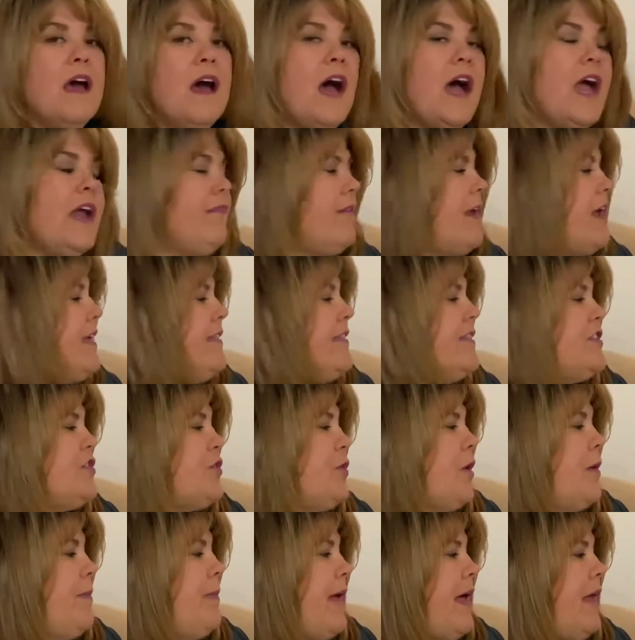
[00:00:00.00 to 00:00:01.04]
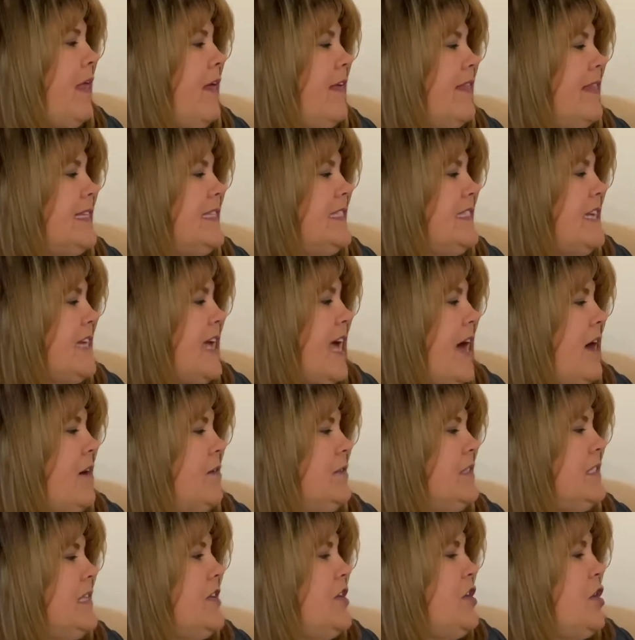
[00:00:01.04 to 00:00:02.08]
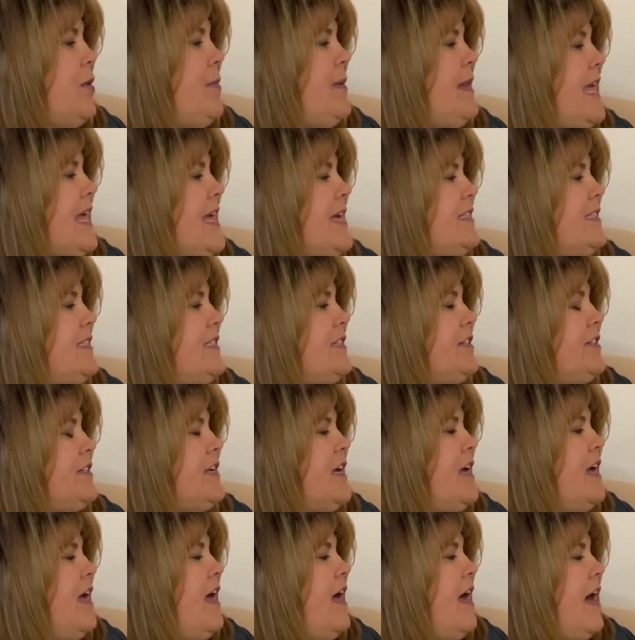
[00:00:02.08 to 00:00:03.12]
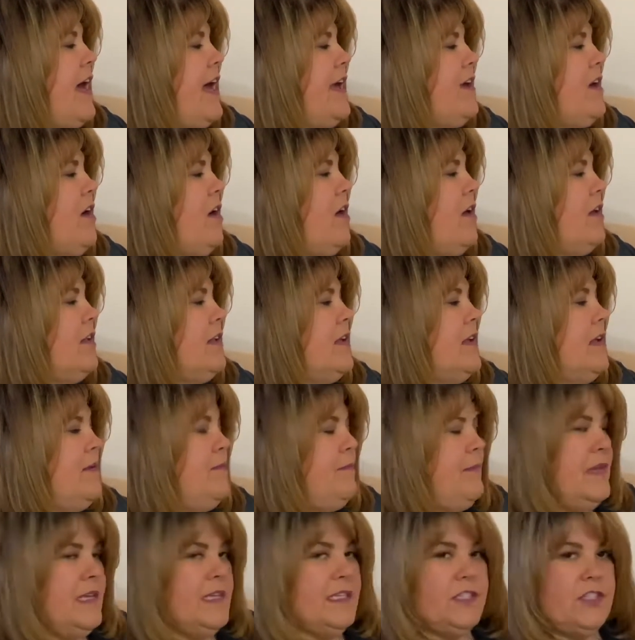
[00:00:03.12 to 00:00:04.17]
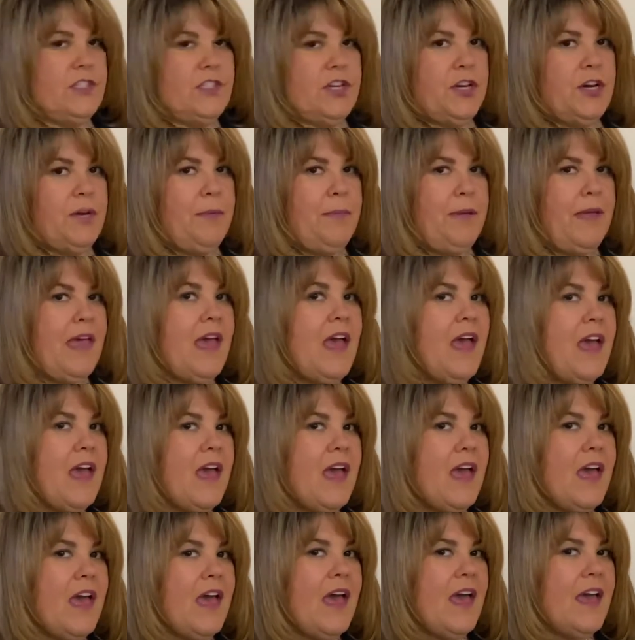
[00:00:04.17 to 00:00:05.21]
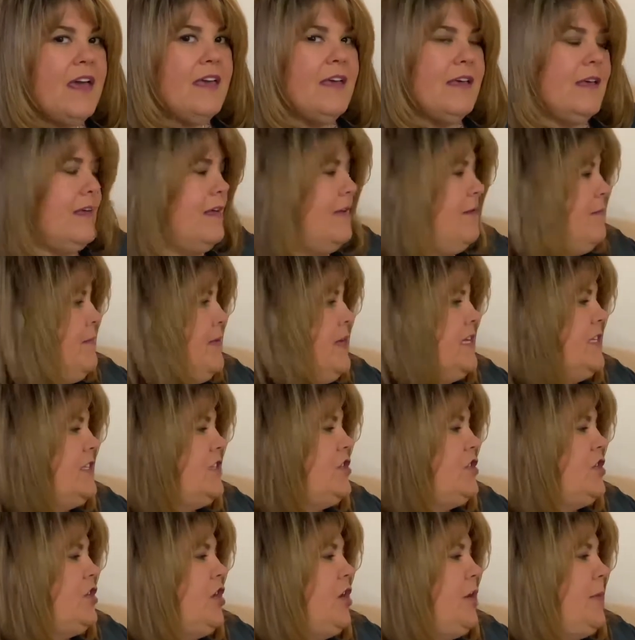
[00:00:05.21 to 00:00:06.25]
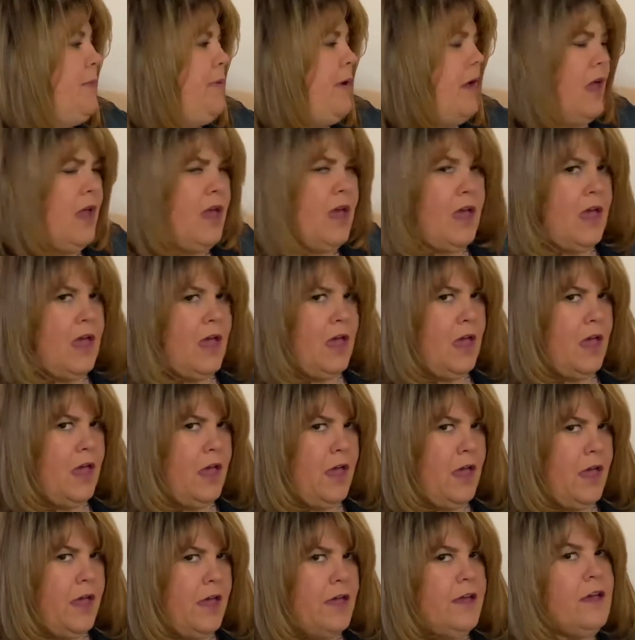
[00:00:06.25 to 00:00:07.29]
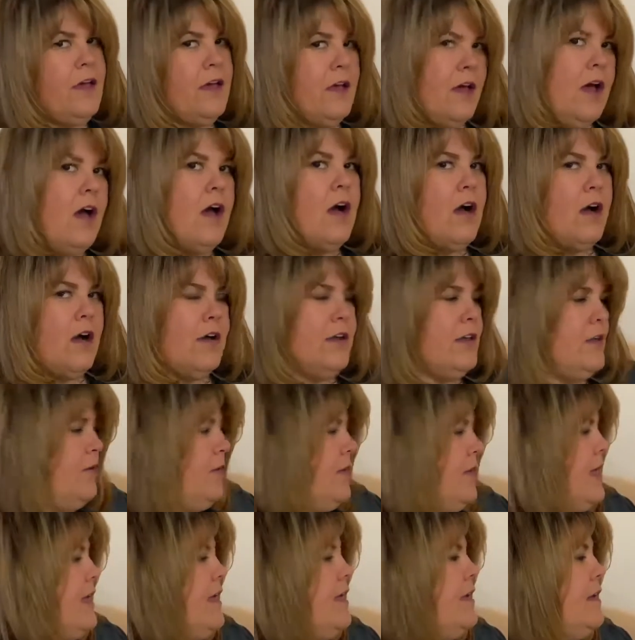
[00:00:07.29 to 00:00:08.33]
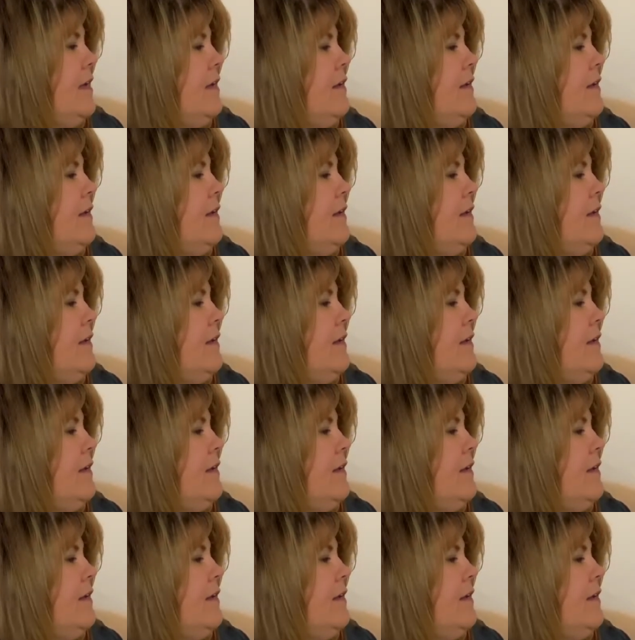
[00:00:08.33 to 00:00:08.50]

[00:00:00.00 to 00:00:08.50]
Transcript: I rang the doorbell on the stick house and nobody answered. I called, "Mr. Pig, Mr. Pig, are you in?"